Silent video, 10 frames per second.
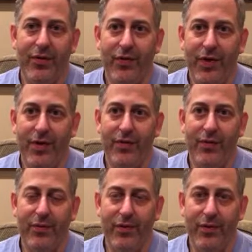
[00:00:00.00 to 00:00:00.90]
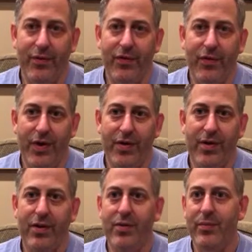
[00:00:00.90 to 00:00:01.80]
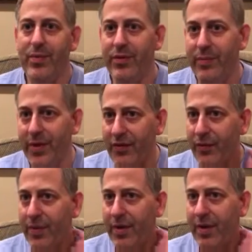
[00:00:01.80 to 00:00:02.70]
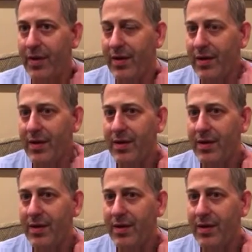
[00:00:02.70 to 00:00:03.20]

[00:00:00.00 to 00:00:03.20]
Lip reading: Ferrigno and Bill Bixby,